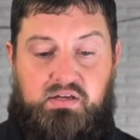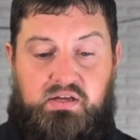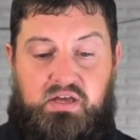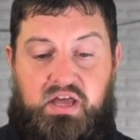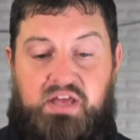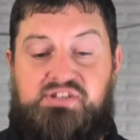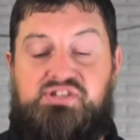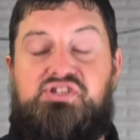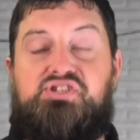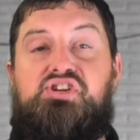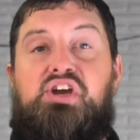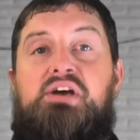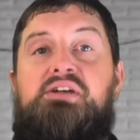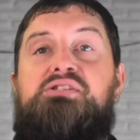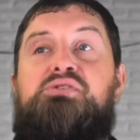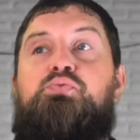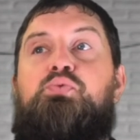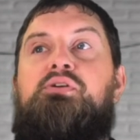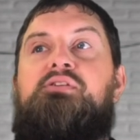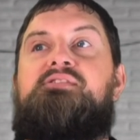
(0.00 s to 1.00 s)
It's
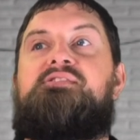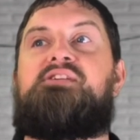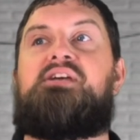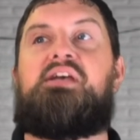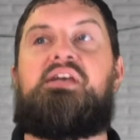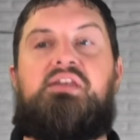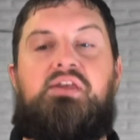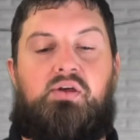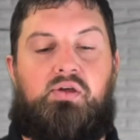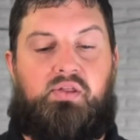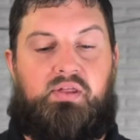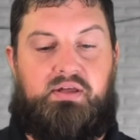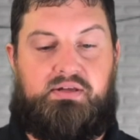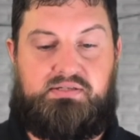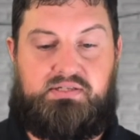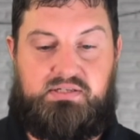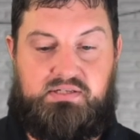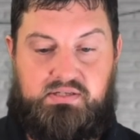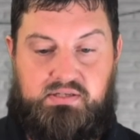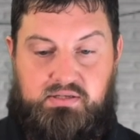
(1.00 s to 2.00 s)
just
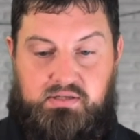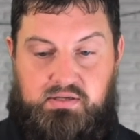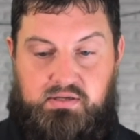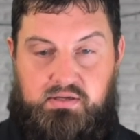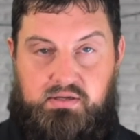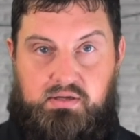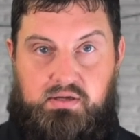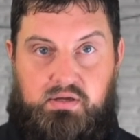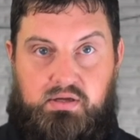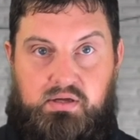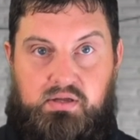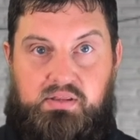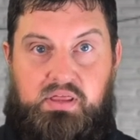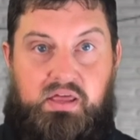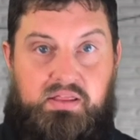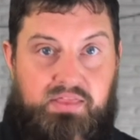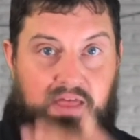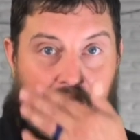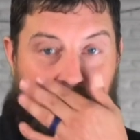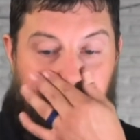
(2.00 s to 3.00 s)
ridiculous
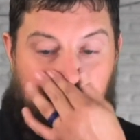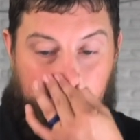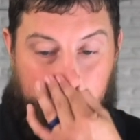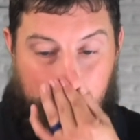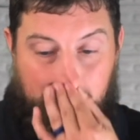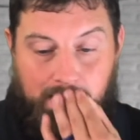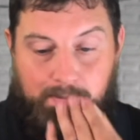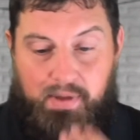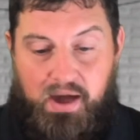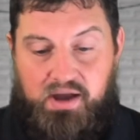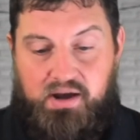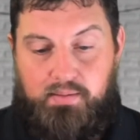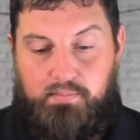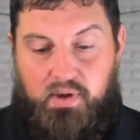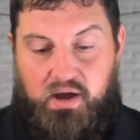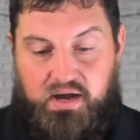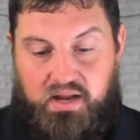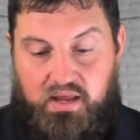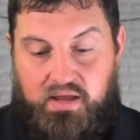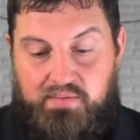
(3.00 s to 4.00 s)
that, that, that amount of
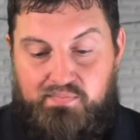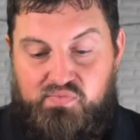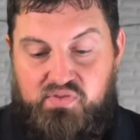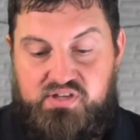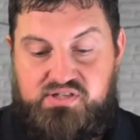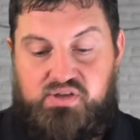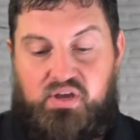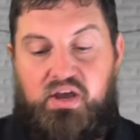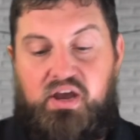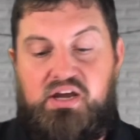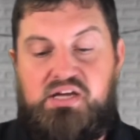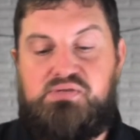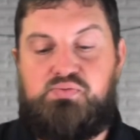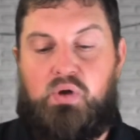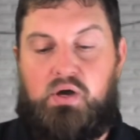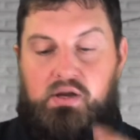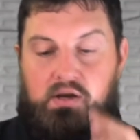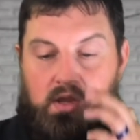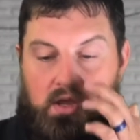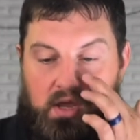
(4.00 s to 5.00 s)
money. So here's
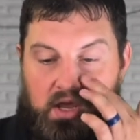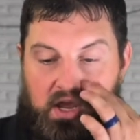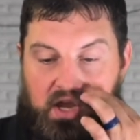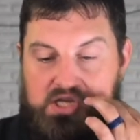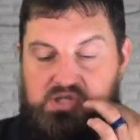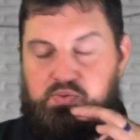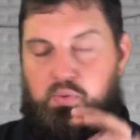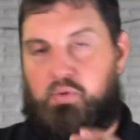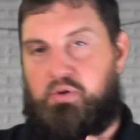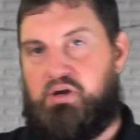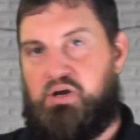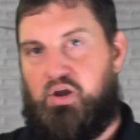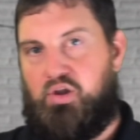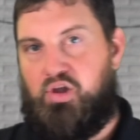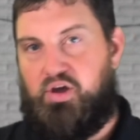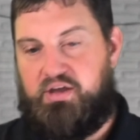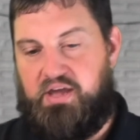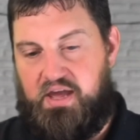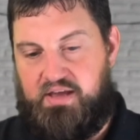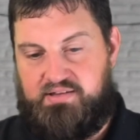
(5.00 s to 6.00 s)
what, here's what we're going to
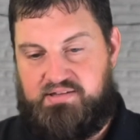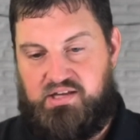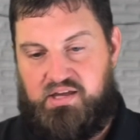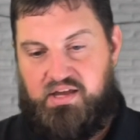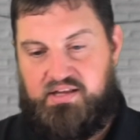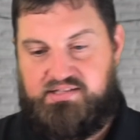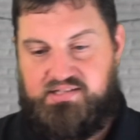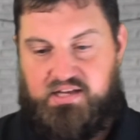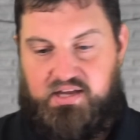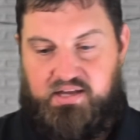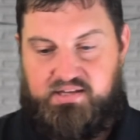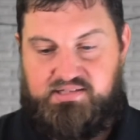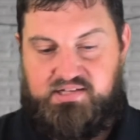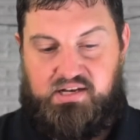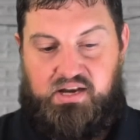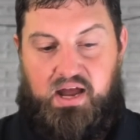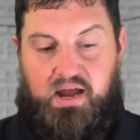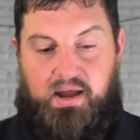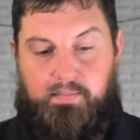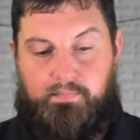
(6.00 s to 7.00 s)
look at t- uh,
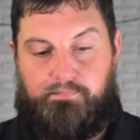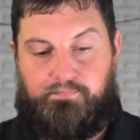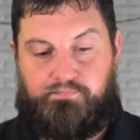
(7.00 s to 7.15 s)
tonight.